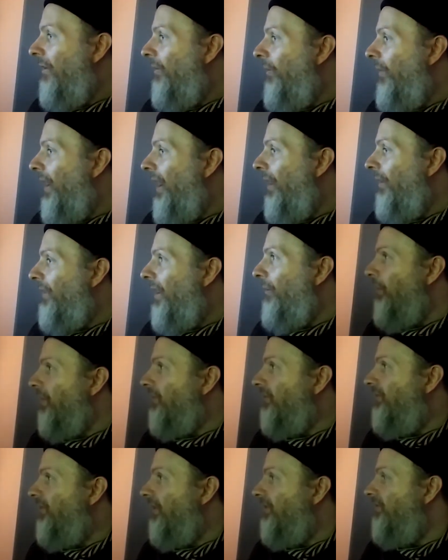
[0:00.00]
Wow, that was
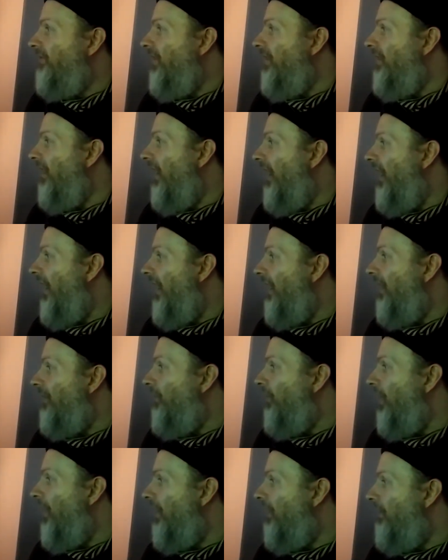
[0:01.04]
69
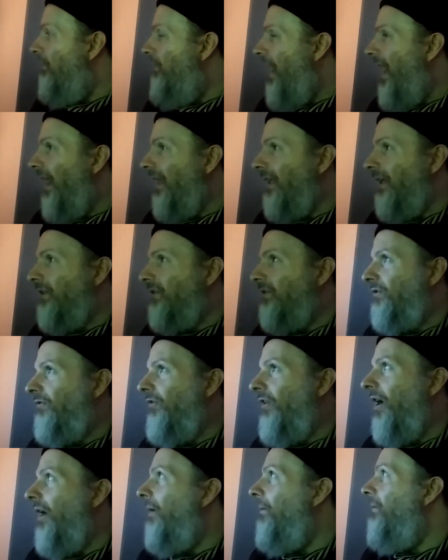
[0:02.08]
with Ballast
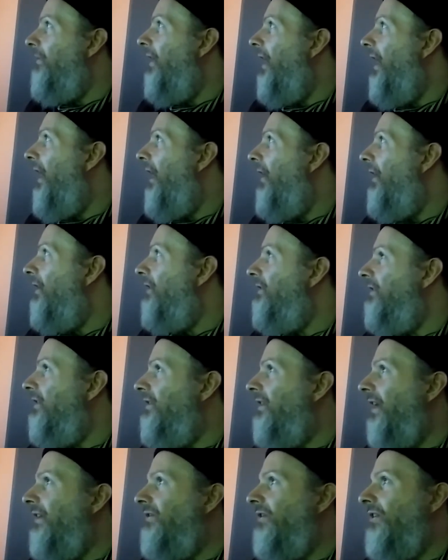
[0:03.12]
from their
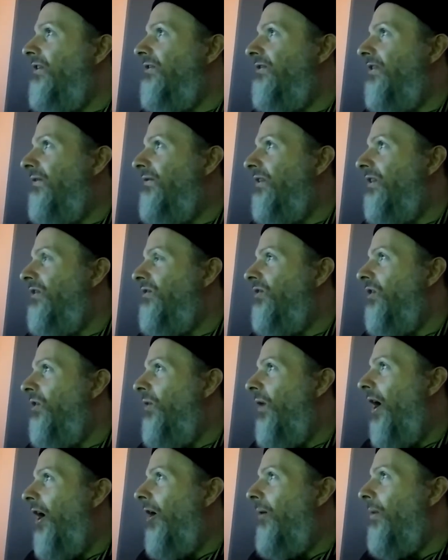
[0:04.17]

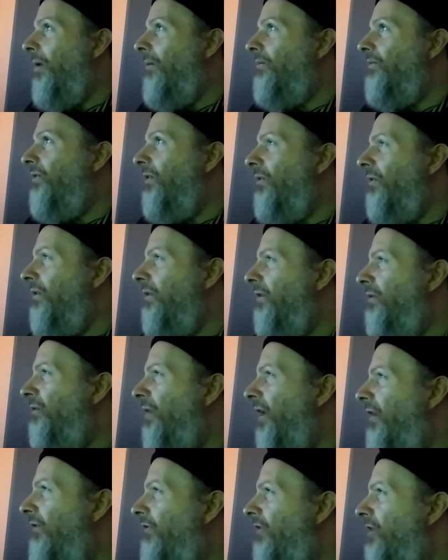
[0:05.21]
1972 album, Circle of the
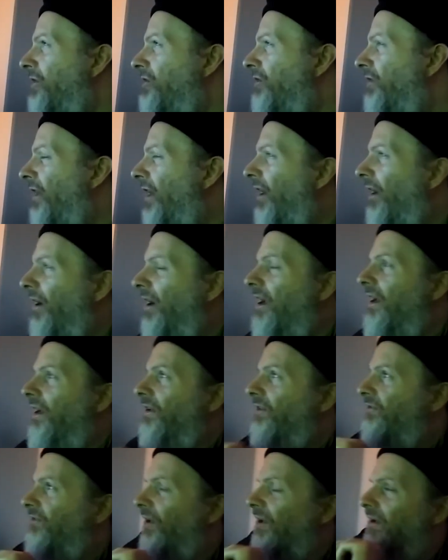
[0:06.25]
Crayfish, their
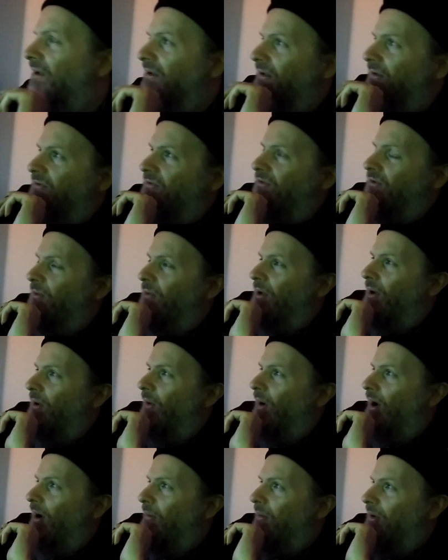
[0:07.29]
singular studio
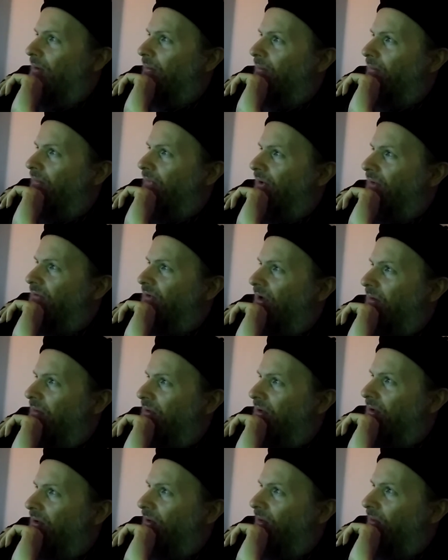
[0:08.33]
album, their
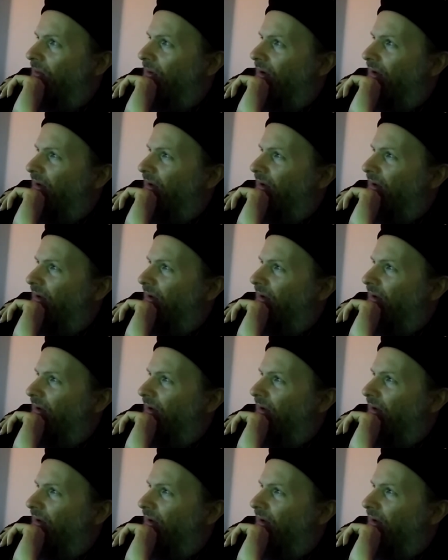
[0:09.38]
debut.